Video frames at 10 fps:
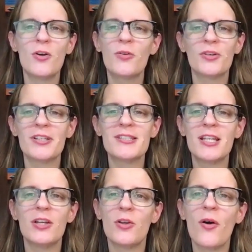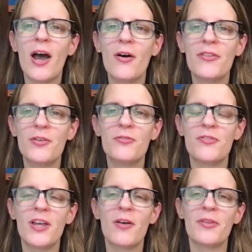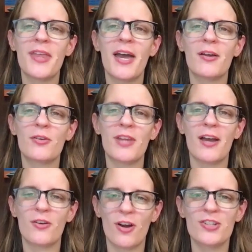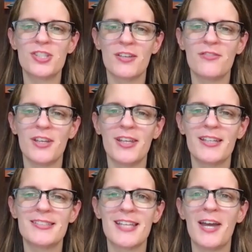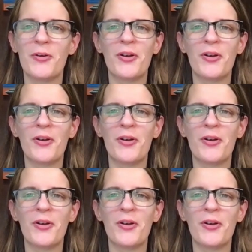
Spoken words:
who are listening know how you feel with that crushing feeling inside.